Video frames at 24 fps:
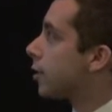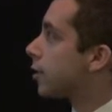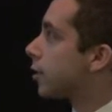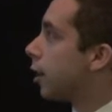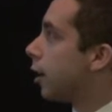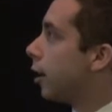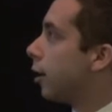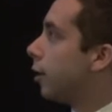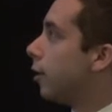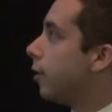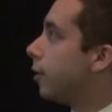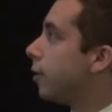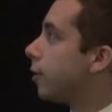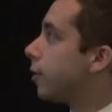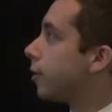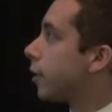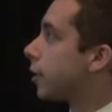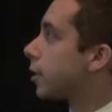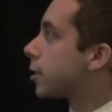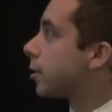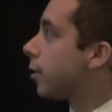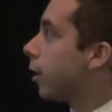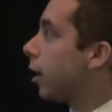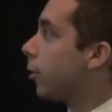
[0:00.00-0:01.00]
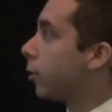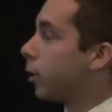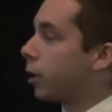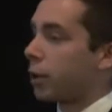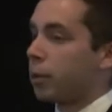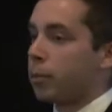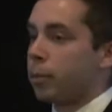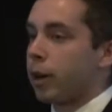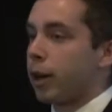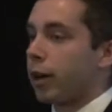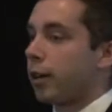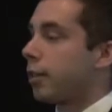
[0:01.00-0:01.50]
So first of all,
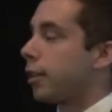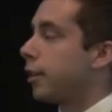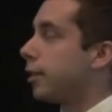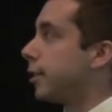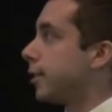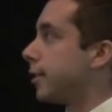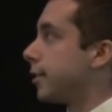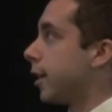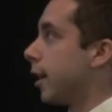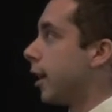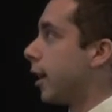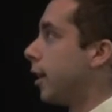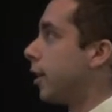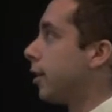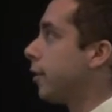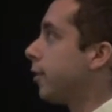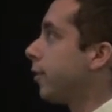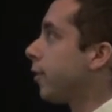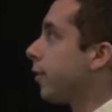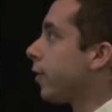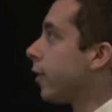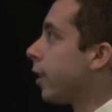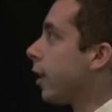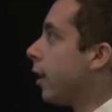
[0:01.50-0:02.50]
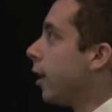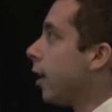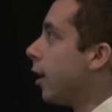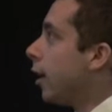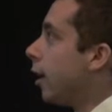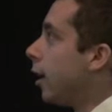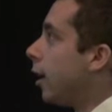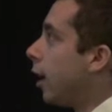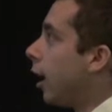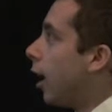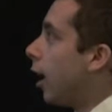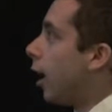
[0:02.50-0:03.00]
we'll compare their design.
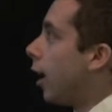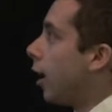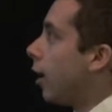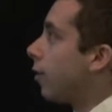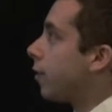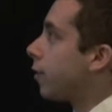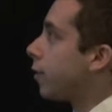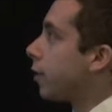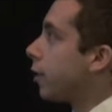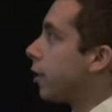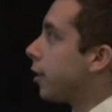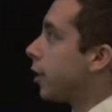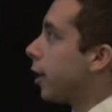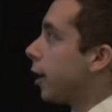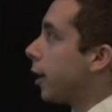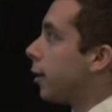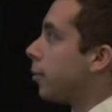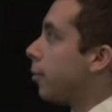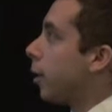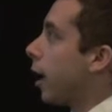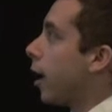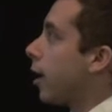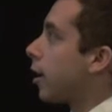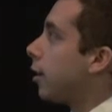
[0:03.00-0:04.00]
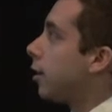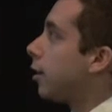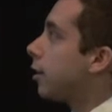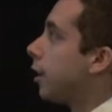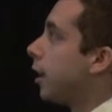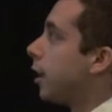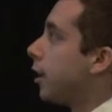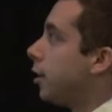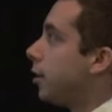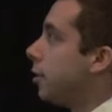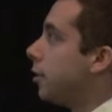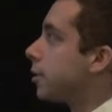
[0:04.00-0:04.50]
For their model,
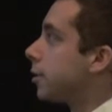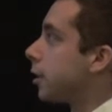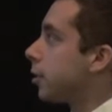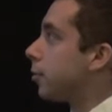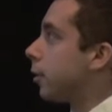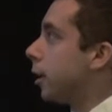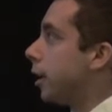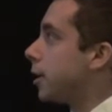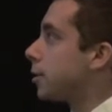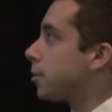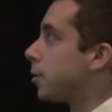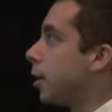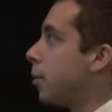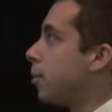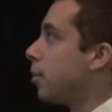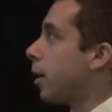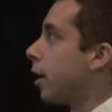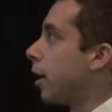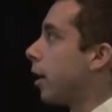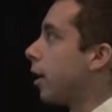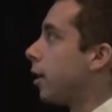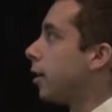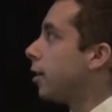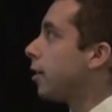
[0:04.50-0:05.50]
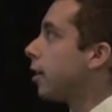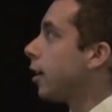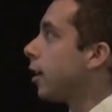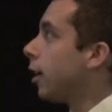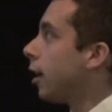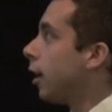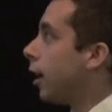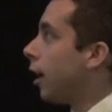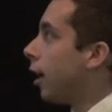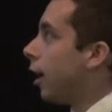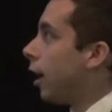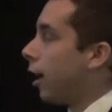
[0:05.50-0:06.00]
they use a raised bed
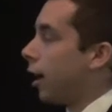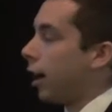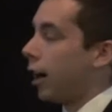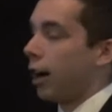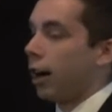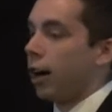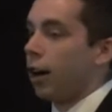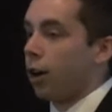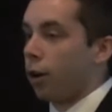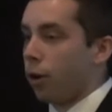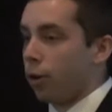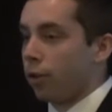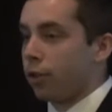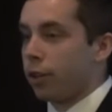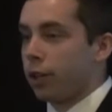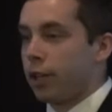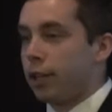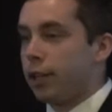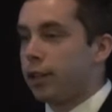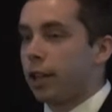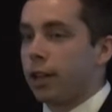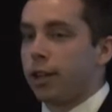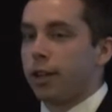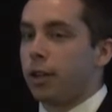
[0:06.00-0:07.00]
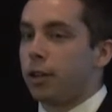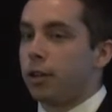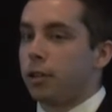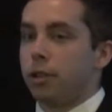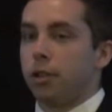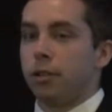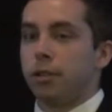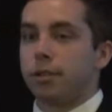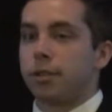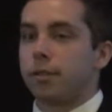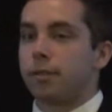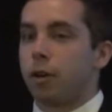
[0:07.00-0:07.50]
pond only. They
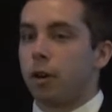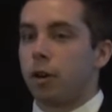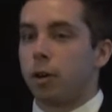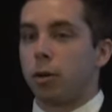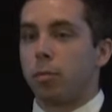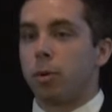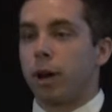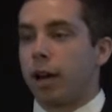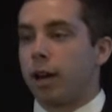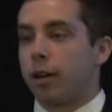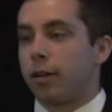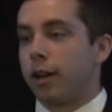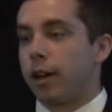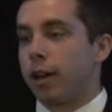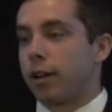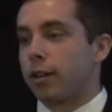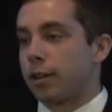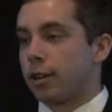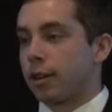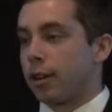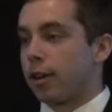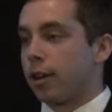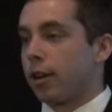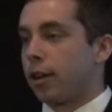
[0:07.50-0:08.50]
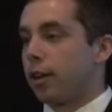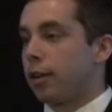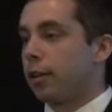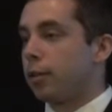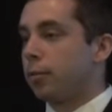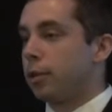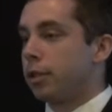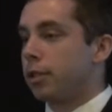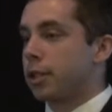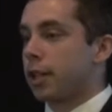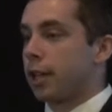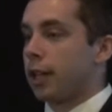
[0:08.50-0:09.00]
don't use a photobioreactor at
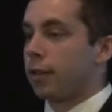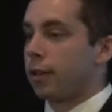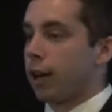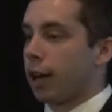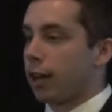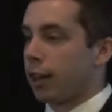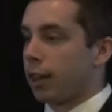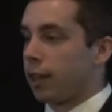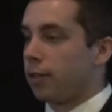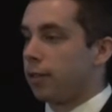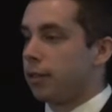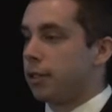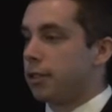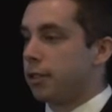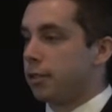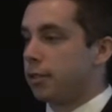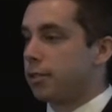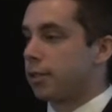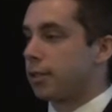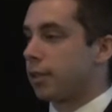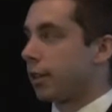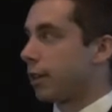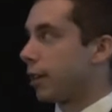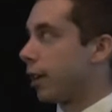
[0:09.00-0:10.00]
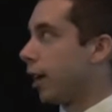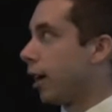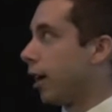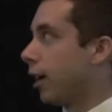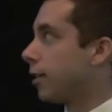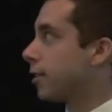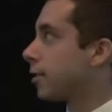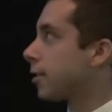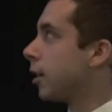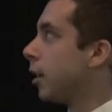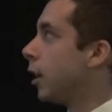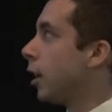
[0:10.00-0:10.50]
all, which can greatly reduce their
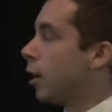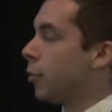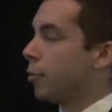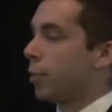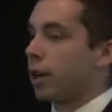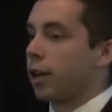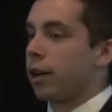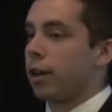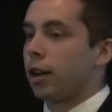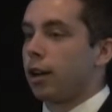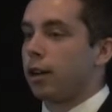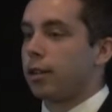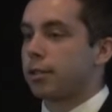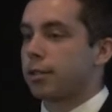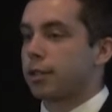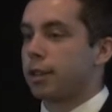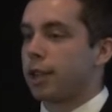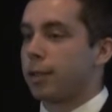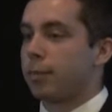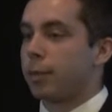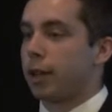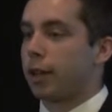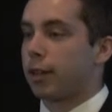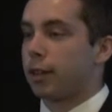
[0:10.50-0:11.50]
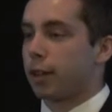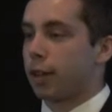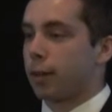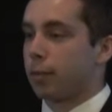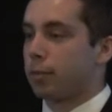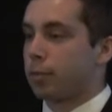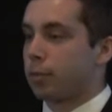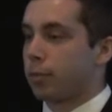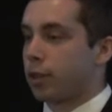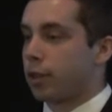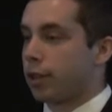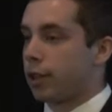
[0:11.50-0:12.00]
costs, but it also can make
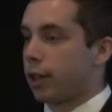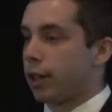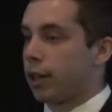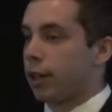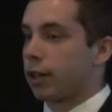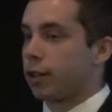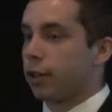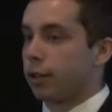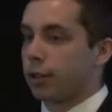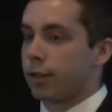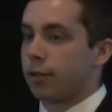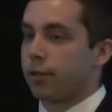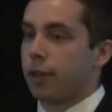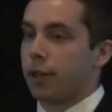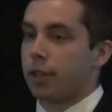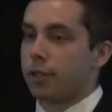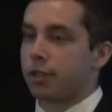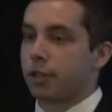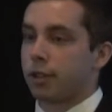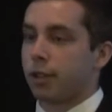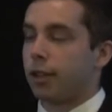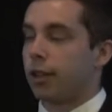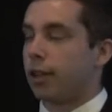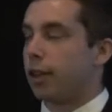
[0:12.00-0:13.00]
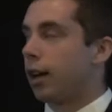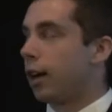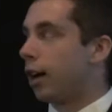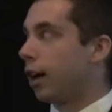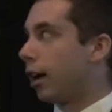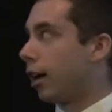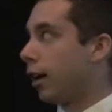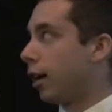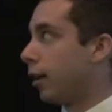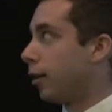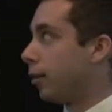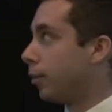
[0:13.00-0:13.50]
their cultivation
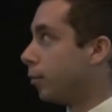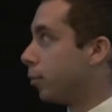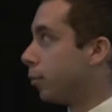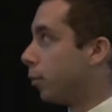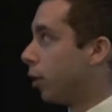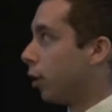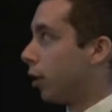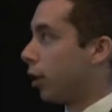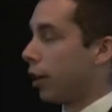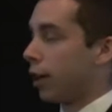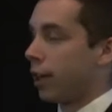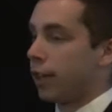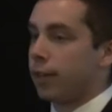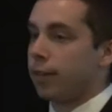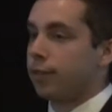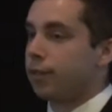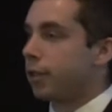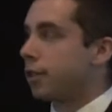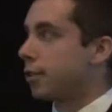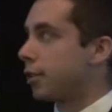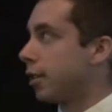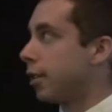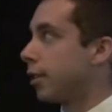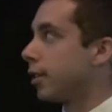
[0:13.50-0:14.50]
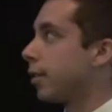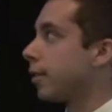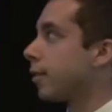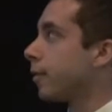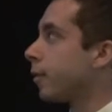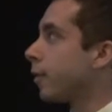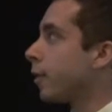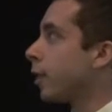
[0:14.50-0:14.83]
more inefficient.